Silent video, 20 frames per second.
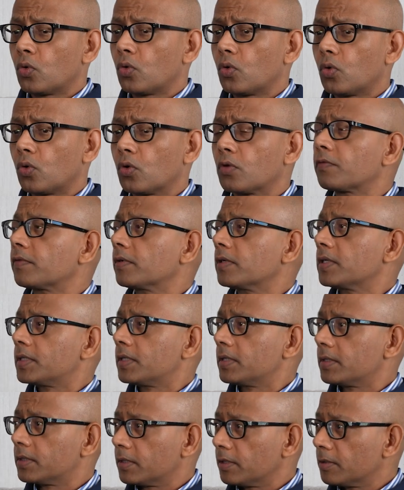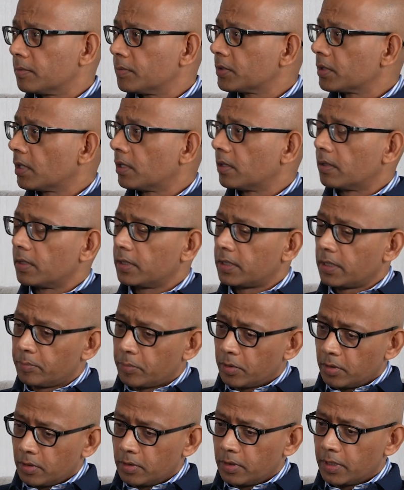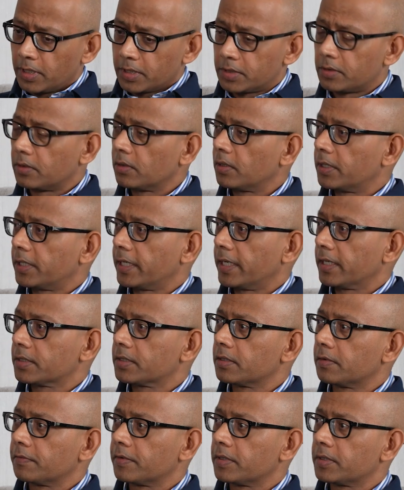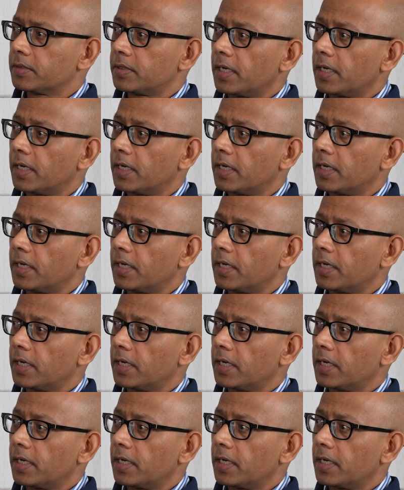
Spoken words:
orphan systems on our external attack surface.